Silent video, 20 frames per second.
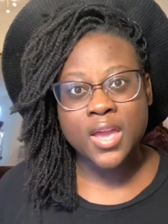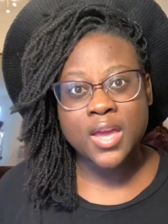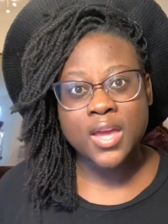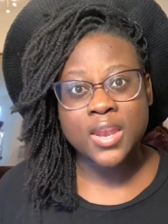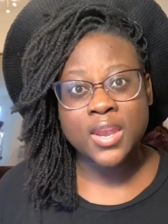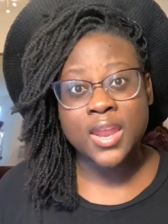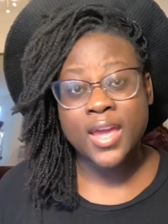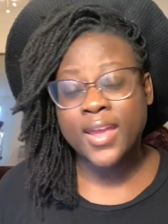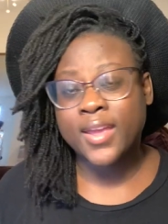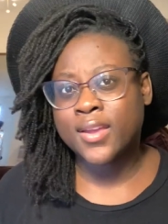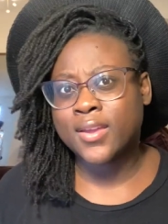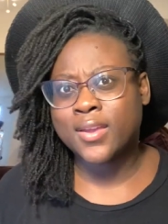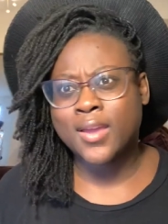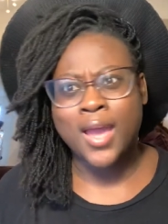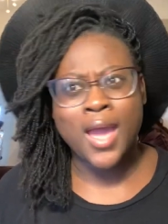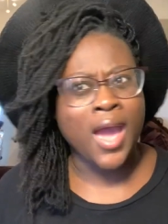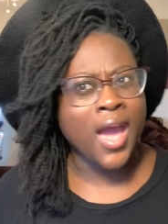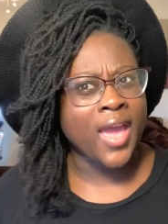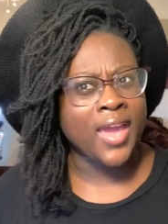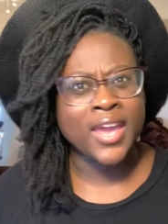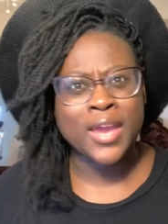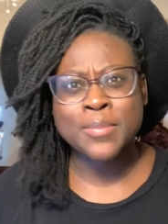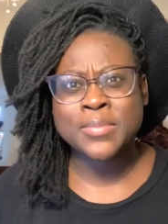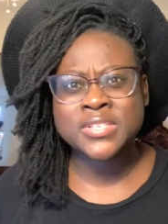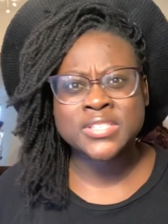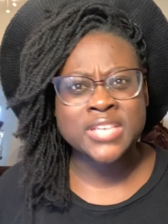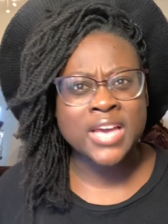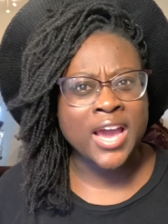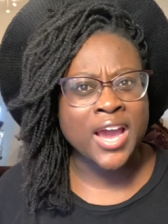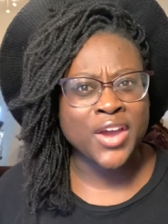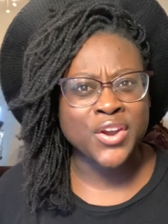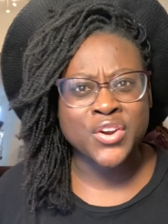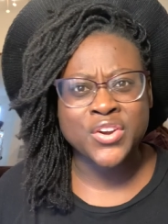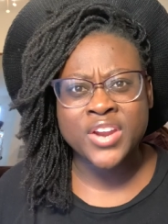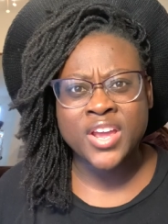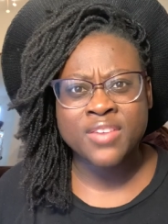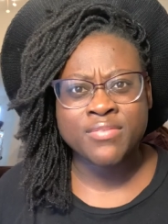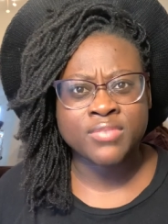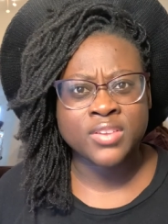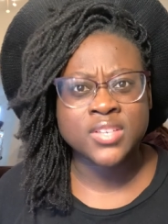like Amazon or
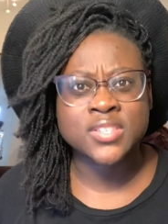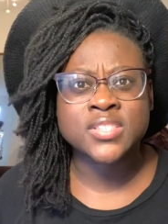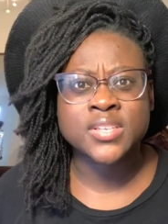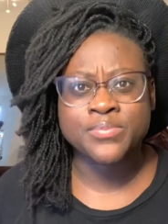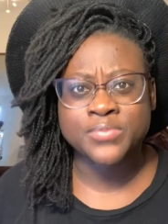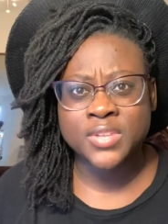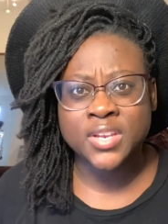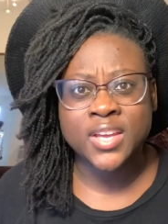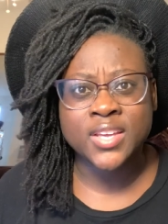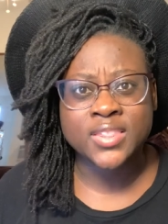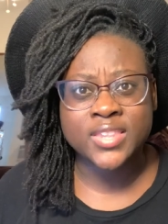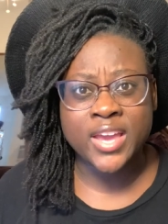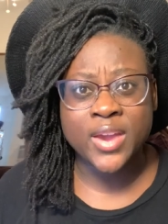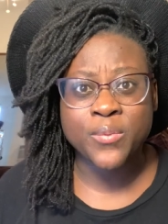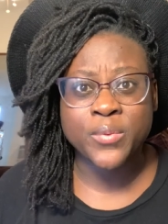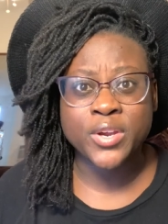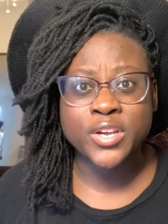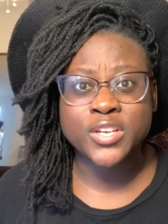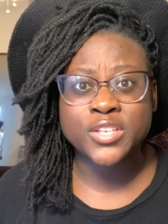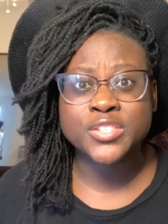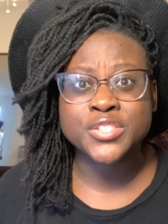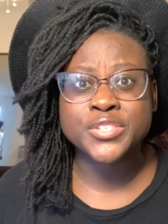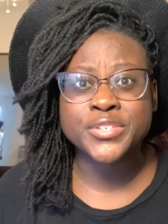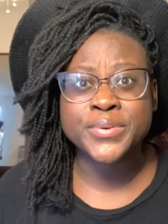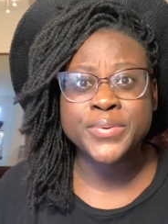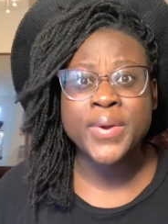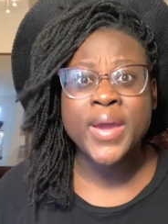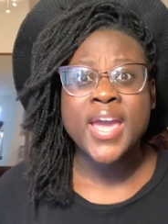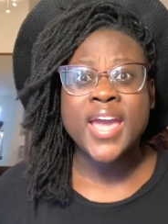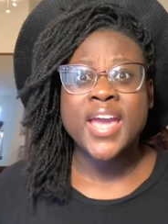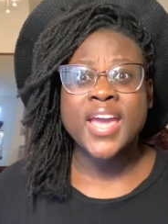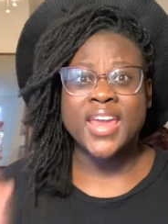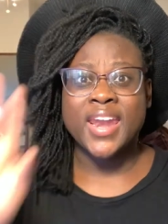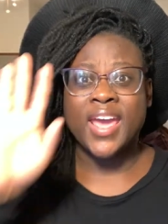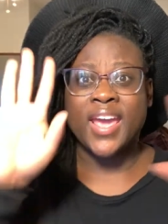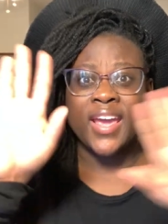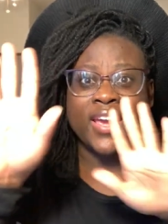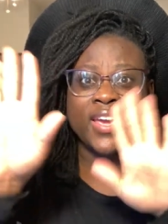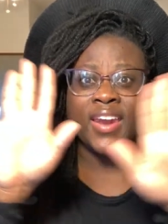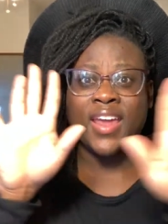Netflix, something like that working too. And
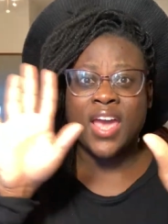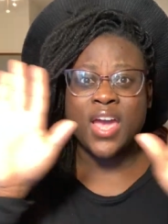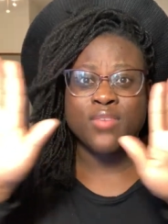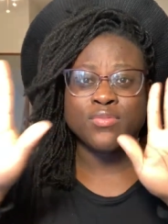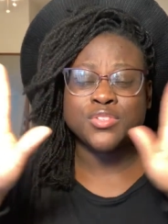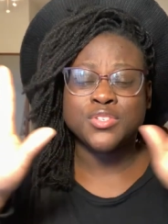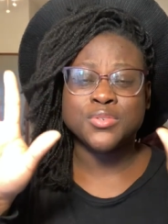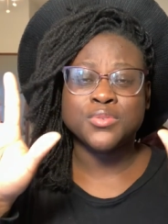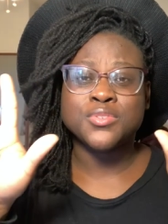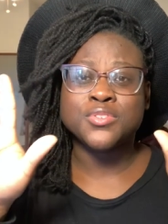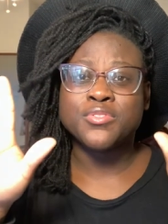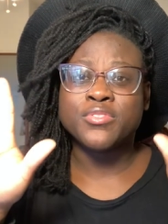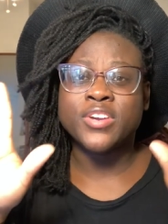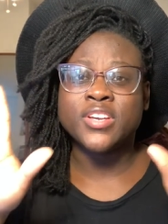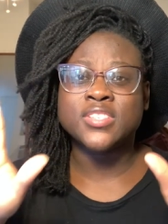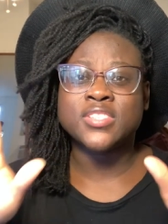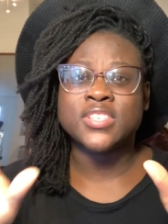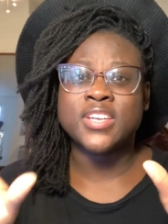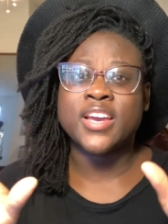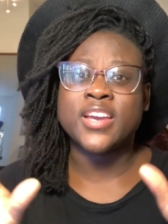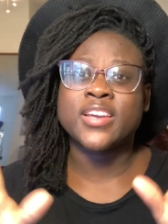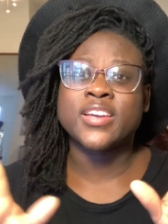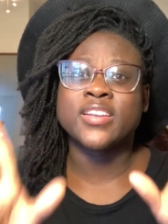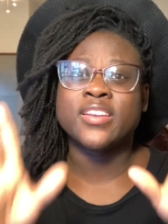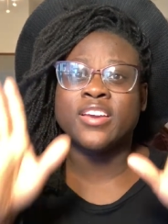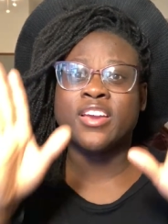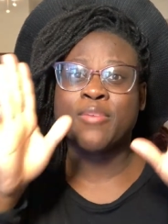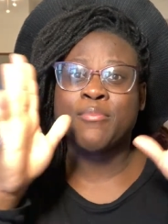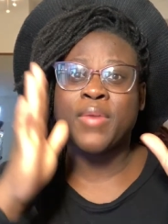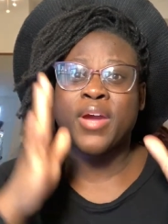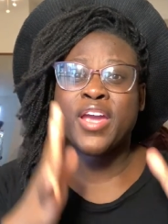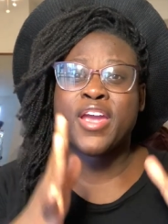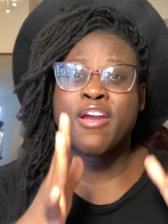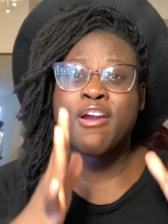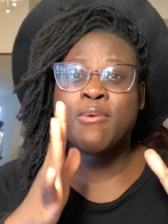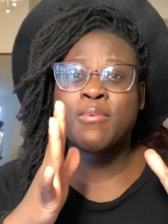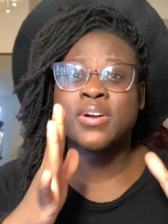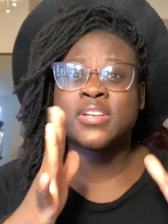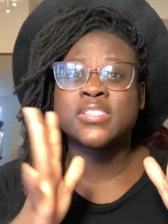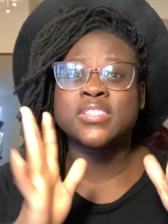I can have two screens and I can look at my hair
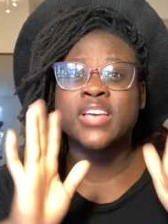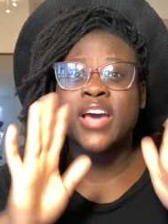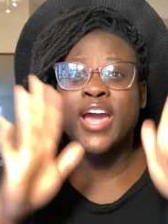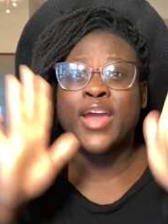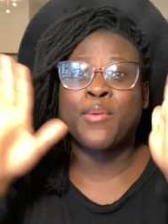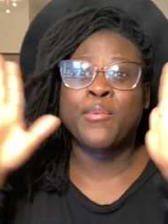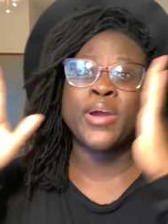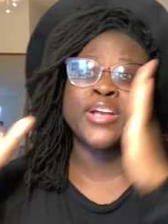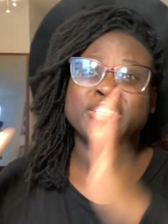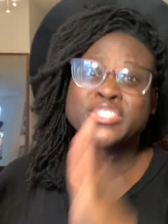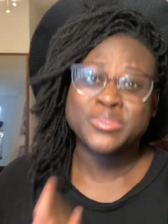on one side and watch